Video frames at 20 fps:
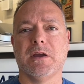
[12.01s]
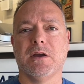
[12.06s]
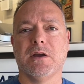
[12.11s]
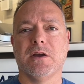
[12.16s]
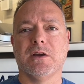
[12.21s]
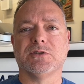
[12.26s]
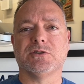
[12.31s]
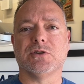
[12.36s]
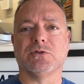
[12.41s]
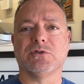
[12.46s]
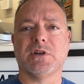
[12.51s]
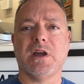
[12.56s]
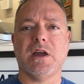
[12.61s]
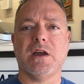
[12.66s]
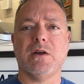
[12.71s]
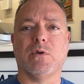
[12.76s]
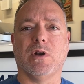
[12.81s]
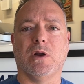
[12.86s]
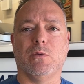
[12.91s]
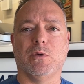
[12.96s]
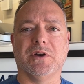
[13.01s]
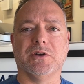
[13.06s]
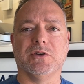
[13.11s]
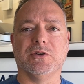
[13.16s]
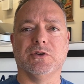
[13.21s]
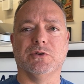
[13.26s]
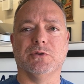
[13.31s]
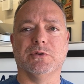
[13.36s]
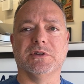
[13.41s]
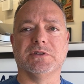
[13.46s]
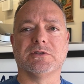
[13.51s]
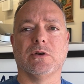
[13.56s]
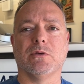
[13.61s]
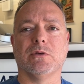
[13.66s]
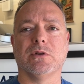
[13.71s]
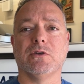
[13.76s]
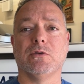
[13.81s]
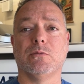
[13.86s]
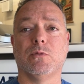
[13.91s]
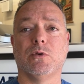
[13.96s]
So today what I want to do is go a
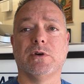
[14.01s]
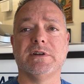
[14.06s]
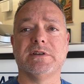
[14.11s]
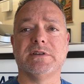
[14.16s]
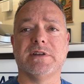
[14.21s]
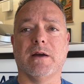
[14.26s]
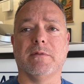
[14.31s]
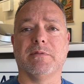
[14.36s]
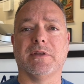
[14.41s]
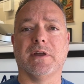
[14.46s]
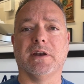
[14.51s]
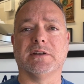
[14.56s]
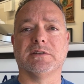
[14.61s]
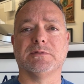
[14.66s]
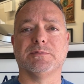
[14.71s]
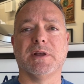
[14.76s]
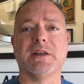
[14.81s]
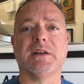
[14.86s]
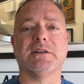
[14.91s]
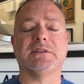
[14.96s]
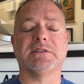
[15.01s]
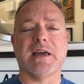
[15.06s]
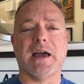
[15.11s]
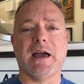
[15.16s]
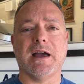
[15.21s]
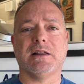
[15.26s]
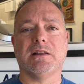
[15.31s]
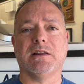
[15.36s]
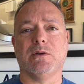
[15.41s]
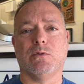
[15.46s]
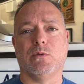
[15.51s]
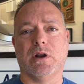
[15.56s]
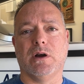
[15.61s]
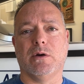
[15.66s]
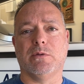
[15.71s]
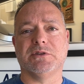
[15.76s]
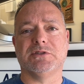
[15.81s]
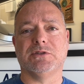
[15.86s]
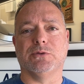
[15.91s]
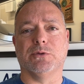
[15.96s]
little more in depth and explain exactly what I
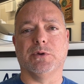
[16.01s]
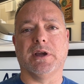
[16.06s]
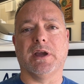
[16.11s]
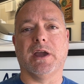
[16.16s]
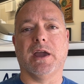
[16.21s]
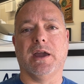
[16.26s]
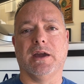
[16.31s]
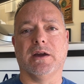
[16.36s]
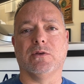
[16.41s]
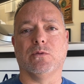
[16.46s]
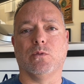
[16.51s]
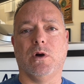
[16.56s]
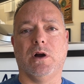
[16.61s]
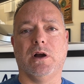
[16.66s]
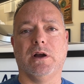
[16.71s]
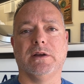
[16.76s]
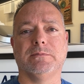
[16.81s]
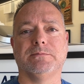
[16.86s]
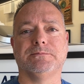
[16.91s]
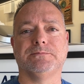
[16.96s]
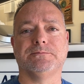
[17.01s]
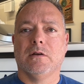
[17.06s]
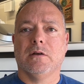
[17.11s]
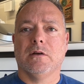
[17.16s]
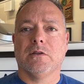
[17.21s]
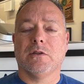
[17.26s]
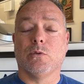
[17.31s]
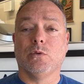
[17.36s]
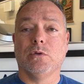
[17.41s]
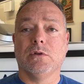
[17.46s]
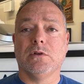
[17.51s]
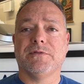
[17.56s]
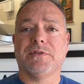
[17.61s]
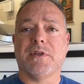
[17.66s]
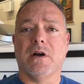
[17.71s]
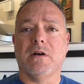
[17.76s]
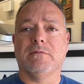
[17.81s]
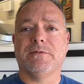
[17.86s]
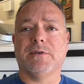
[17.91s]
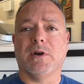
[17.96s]
was doing and why. The rule of
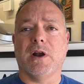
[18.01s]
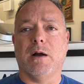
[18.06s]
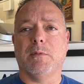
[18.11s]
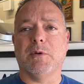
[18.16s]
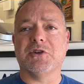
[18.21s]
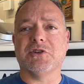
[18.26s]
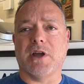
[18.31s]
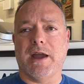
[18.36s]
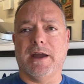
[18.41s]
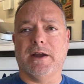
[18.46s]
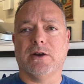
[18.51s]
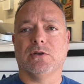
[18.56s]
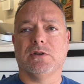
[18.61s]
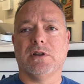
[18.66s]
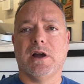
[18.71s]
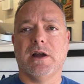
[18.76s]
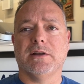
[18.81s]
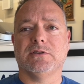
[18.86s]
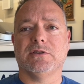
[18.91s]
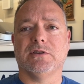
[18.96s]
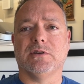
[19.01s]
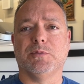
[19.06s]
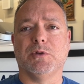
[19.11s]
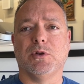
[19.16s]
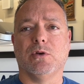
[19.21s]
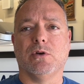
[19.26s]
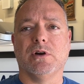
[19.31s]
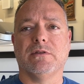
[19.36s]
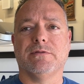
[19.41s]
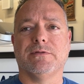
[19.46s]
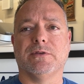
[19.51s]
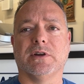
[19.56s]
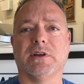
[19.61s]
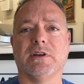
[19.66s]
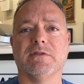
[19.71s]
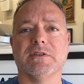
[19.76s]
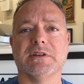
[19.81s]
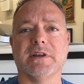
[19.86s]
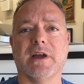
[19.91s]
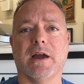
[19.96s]
thumb for how much anchor line to deploy for a
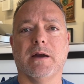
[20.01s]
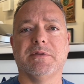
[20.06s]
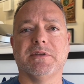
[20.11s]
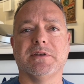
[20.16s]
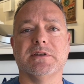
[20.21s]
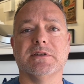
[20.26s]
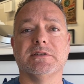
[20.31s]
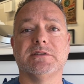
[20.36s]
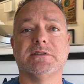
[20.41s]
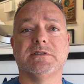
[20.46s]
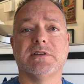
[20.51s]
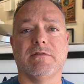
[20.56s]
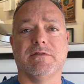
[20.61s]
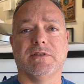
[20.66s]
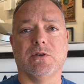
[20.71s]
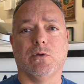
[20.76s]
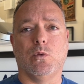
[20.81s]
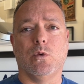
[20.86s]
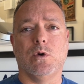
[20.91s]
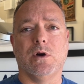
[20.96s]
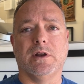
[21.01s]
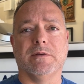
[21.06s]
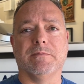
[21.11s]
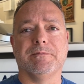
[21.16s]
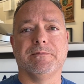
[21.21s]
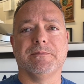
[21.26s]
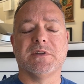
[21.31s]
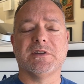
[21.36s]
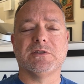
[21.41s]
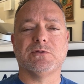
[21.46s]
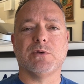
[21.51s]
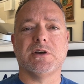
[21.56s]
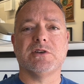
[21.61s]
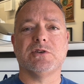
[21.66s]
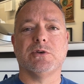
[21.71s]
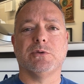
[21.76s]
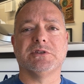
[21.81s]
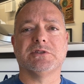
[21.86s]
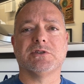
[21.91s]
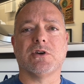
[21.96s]
given depth is 7 to 1. This
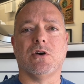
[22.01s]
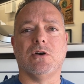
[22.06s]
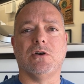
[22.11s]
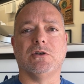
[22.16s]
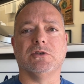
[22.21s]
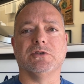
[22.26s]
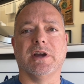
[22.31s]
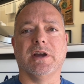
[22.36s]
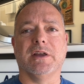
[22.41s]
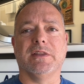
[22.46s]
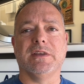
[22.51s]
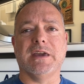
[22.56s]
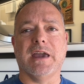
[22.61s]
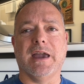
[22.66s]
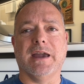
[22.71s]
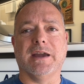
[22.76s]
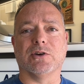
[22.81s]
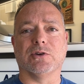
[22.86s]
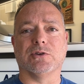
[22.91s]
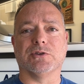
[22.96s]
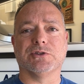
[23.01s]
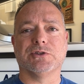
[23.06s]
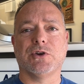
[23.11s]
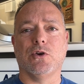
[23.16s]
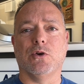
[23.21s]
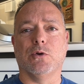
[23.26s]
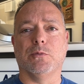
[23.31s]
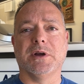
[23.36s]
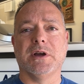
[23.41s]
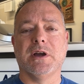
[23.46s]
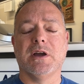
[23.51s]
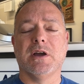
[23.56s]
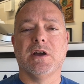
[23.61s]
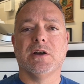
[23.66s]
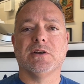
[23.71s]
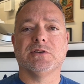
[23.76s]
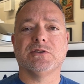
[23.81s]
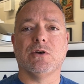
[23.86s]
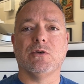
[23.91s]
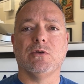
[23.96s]
ratio is called the anchor scope.
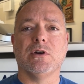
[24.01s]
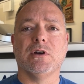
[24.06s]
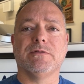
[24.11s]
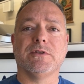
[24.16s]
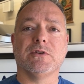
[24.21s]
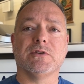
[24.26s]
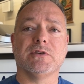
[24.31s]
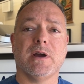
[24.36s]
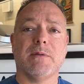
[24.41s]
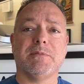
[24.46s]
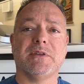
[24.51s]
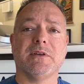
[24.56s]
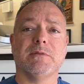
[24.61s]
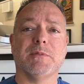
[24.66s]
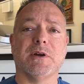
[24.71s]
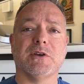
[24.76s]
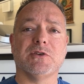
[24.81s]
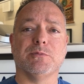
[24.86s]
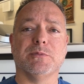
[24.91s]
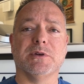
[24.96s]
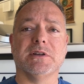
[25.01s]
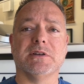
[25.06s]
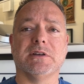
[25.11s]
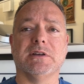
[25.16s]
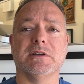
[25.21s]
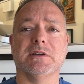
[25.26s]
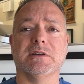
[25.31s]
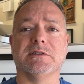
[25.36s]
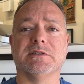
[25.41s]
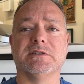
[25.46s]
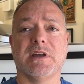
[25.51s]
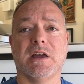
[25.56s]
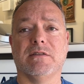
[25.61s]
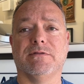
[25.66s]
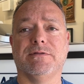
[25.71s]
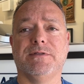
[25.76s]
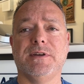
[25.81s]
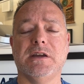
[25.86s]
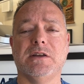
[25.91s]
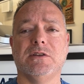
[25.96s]
So if your depth measurement is 10
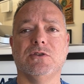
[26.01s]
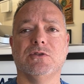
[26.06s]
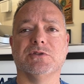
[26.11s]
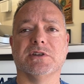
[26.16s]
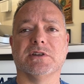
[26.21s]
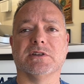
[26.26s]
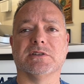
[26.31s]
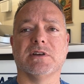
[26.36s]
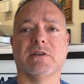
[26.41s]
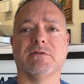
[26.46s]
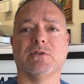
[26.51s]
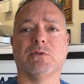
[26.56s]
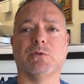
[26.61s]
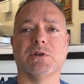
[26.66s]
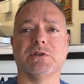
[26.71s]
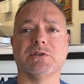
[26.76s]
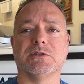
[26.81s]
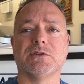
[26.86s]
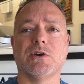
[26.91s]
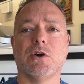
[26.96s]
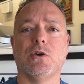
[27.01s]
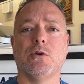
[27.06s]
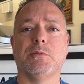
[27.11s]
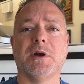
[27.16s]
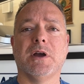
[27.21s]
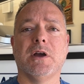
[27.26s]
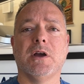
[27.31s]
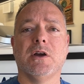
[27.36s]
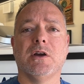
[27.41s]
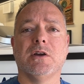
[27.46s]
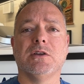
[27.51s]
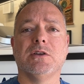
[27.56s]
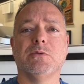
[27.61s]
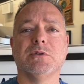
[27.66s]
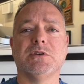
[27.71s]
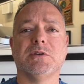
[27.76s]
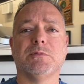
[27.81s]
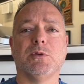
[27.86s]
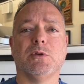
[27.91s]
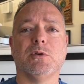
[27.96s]
feet using a 7 to 1 scope, you would
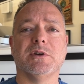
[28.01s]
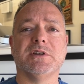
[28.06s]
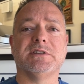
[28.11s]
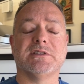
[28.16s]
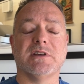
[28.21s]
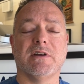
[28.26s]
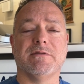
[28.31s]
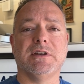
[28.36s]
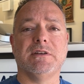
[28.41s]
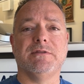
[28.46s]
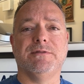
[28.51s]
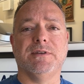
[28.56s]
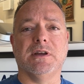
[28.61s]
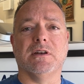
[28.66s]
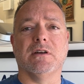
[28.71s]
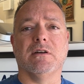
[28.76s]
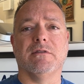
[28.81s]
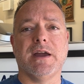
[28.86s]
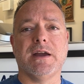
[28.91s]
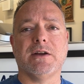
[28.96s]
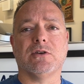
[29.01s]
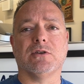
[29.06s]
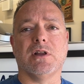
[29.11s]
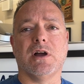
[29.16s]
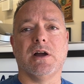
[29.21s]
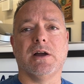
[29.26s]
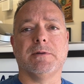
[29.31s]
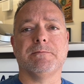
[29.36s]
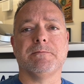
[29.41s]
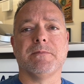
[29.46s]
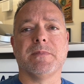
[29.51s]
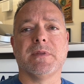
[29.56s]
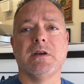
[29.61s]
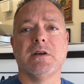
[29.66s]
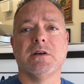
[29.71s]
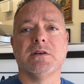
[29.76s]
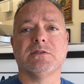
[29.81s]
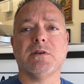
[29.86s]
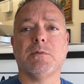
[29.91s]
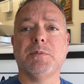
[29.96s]
deploy 70 feet of anchor line.
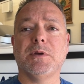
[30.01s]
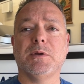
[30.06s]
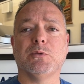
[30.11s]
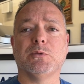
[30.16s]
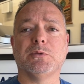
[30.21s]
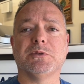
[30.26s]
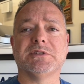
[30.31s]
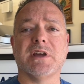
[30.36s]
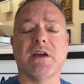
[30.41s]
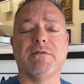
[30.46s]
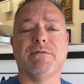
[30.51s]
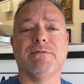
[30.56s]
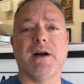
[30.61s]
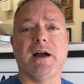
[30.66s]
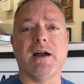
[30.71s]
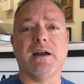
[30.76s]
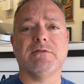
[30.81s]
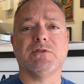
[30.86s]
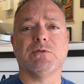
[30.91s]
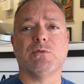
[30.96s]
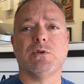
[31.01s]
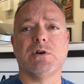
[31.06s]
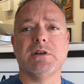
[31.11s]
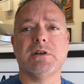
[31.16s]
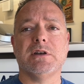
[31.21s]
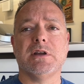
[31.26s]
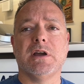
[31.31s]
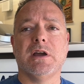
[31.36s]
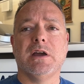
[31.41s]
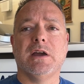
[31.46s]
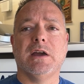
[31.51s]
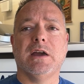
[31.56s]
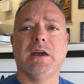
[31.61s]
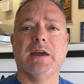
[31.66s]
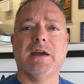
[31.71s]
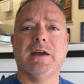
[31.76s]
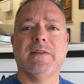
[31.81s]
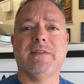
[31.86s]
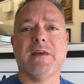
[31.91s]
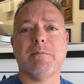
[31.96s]
Some people will say 5 to 1,
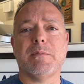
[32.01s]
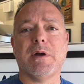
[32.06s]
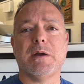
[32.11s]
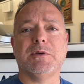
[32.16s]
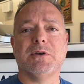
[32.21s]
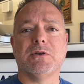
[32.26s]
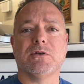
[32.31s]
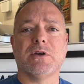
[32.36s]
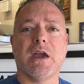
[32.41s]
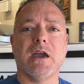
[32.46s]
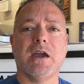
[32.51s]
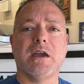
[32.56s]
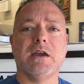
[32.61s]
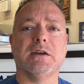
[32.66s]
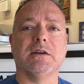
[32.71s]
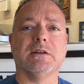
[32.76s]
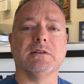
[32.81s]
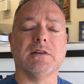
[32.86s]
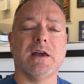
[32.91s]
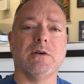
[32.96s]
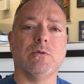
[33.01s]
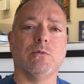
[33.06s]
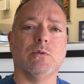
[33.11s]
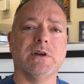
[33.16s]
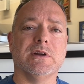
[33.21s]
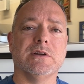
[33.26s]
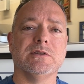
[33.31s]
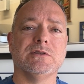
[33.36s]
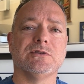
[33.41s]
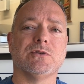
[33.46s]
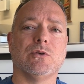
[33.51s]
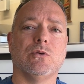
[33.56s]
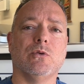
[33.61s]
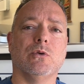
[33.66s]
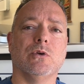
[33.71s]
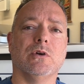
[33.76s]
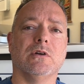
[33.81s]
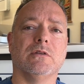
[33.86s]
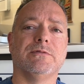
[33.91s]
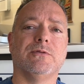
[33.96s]
and that might be okay in light winds
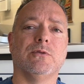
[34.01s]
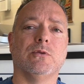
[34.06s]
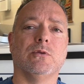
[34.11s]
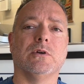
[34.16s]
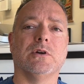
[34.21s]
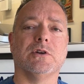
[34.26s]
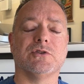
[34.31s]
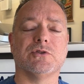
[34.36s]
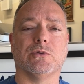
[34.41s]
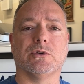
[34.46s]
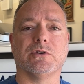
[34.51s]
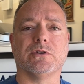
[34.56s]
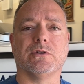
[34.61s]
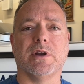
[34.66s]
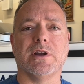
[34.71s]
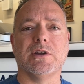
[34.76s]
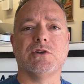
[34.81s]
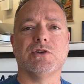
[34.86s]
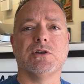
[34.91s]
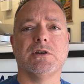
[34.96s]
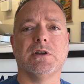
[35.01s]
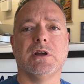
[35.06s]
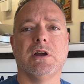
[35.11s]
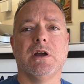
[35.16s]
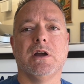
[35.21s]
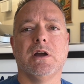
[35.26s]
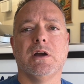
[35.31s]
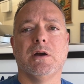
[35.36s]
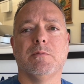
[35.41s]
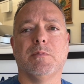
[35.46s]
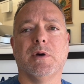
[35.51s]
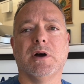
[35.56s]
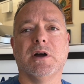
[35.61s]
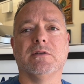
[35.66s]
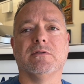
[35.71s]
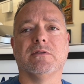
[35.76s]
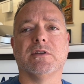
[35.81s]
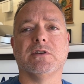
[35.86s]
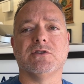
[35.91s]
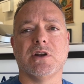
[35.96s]
or for a short duration,
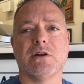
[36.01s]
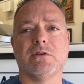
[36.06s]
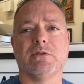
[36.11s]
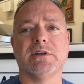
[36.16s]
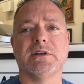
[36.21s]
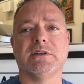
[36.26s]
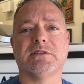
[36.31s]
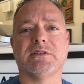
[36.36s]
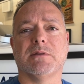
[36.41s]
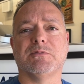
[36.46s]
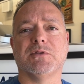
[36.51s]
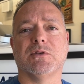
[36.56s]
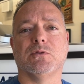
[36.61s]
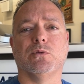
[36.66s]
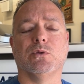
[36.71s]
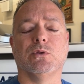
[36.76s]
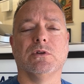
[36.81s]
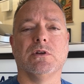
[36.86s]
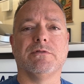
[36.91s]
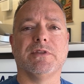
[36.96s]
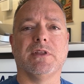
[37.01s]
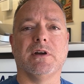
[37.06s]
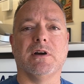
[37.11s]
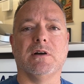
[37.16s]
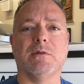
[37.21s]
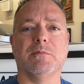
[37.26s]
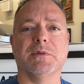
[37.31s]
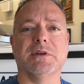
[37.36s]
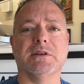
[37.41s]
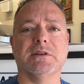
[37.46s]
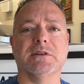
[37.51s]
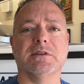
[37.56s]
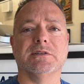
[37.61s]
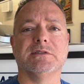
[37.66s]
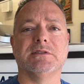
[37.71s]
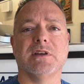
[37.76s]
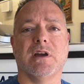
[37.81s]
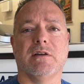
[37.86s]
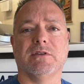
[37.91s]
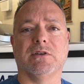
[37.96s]
but the generally accepted rule of thumb is
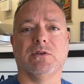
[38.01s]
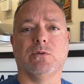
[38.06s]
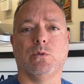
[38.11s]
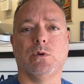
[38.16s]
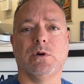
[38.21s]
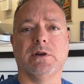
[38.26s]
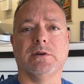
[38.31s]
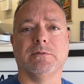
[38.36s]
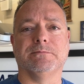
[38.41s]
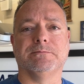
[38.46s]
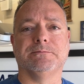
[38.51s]
7 to 1.